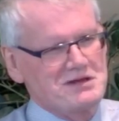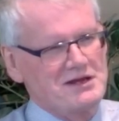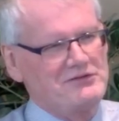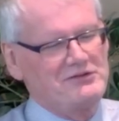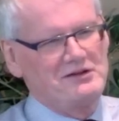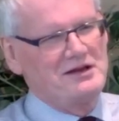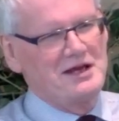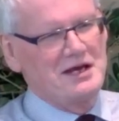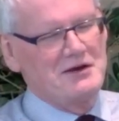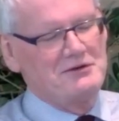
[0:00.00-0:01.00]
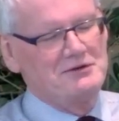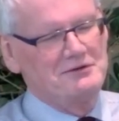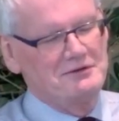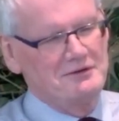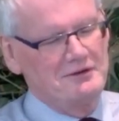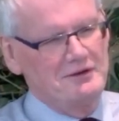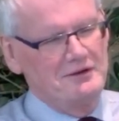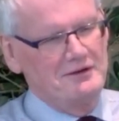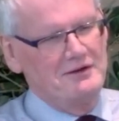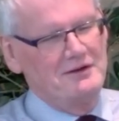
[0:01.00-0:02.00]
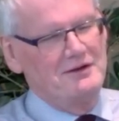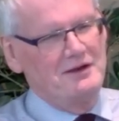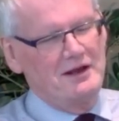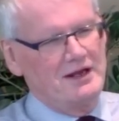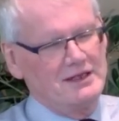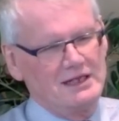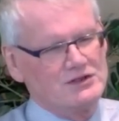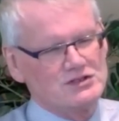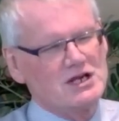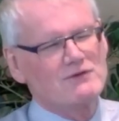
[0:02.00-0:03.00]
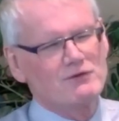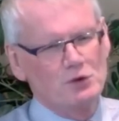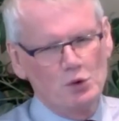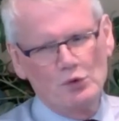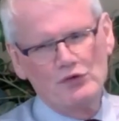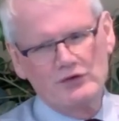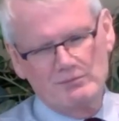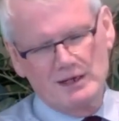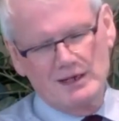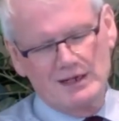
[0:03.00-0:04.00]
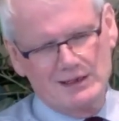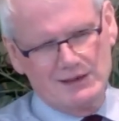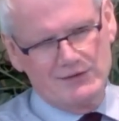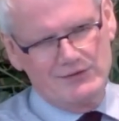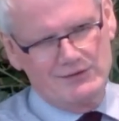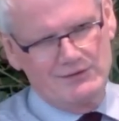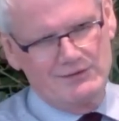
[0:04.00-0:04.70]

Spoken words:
I sit down and I need to check for holes in my eyelids.